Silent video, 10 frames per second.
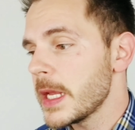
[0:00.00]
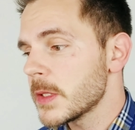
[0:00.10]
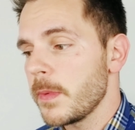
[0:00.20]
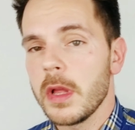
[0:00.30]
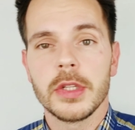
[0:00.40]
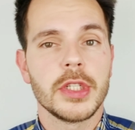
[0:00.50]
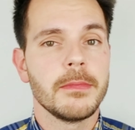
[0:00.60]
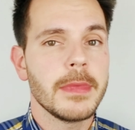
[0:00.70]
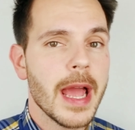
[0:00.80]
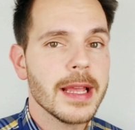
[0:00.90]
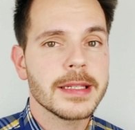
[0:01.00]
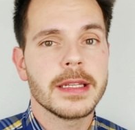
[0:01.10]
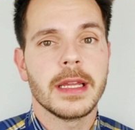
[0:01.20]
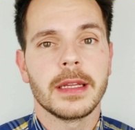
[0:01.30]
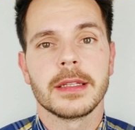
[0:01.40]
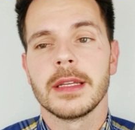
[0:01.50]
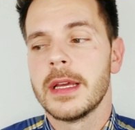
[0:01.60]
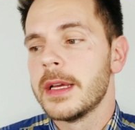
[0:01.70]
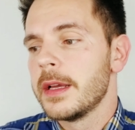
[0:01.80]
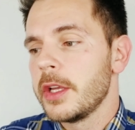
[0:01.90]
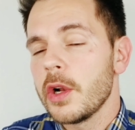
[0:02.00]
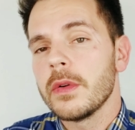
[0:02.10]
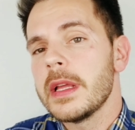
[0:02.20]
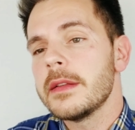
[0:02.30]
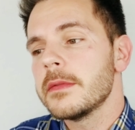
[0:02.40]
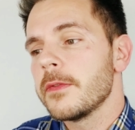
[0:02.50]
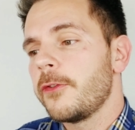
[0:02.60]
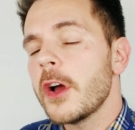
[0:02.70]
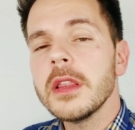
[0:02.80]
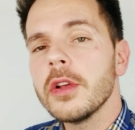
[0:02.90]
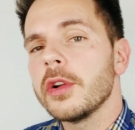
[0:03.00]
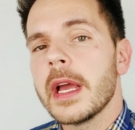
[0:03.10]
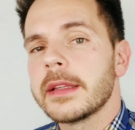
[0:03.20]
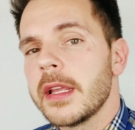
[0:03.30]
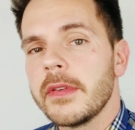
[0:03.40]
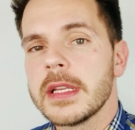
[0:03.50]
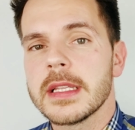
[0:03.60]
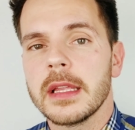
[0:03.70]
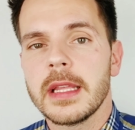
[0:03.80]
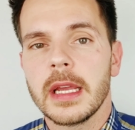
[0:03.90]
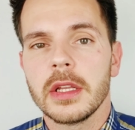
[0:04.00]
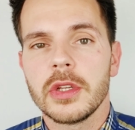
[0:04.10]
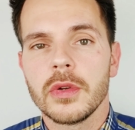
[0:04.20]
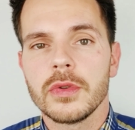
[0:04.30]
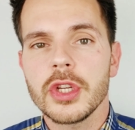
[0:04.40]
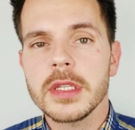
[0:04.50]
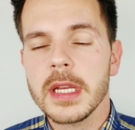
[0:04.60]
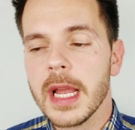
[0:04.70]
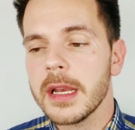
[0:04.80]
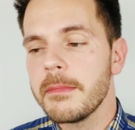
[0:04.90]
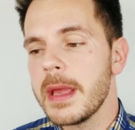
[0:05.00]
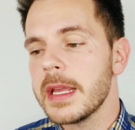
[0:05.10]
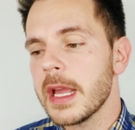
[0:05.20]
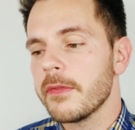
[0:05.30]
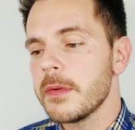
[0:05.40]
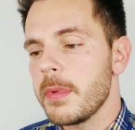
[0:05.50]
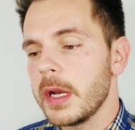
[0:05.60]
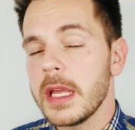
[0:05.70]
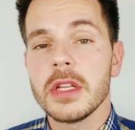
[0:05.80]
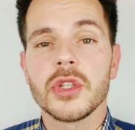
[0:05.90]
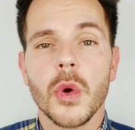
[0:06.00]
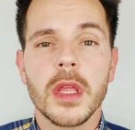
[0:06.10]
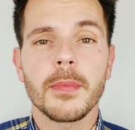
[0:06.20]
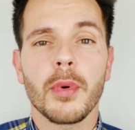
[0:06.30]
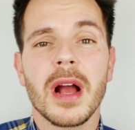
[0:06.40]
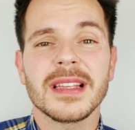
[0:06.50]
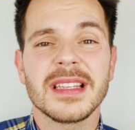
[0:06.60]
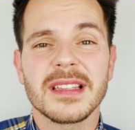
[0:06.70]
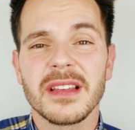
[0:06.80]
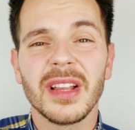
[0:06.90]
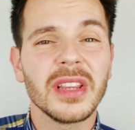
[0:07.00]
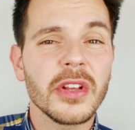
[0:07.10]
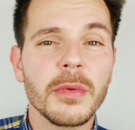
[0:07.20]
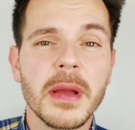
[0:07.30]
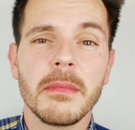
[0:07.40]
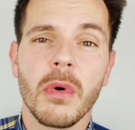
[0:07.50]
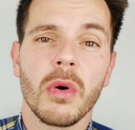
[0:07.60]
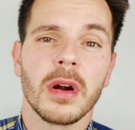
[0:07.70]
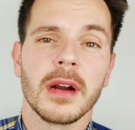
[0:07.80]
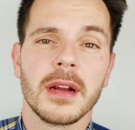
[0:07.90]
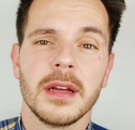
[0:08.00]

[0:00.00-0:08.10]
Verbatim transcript: baseball, gymnastics, you know, and fun little activities that they could do just to kind of make everybody enjoy the process a little bit more.